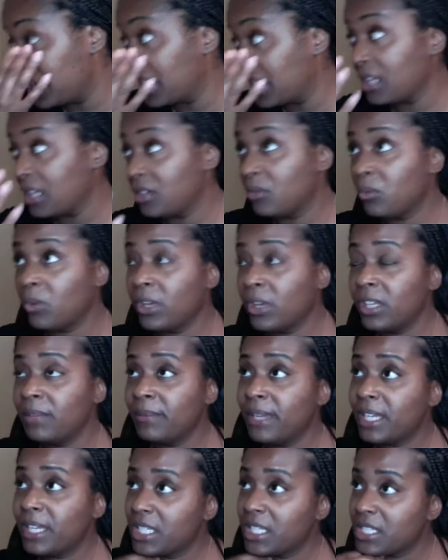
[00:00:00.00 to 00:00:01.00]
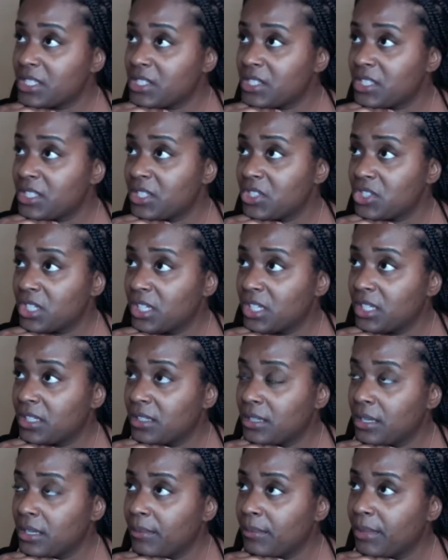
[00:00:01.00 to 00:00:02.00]
You want to make a decision,
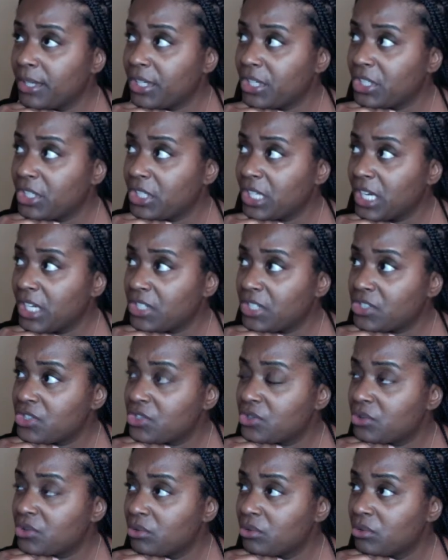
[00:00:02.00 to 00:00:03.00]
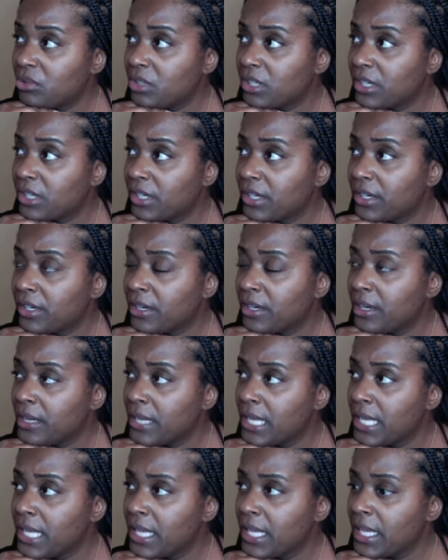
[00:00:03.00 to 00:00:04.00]
but you're not sure
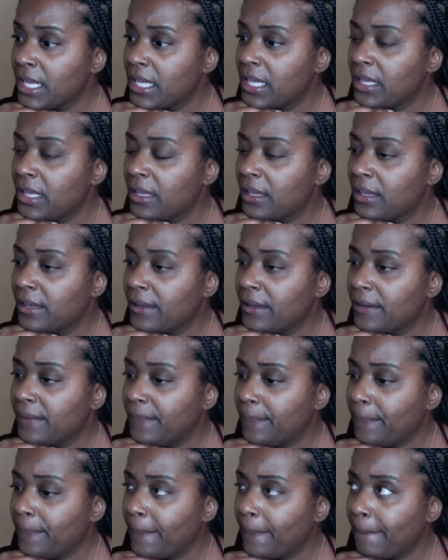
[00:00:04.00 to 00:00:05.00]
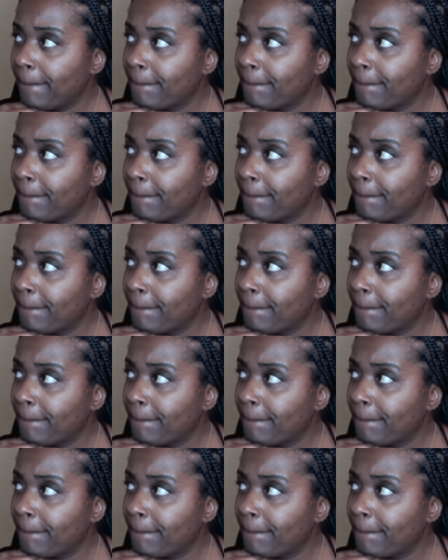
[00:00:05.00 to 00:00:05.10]
um,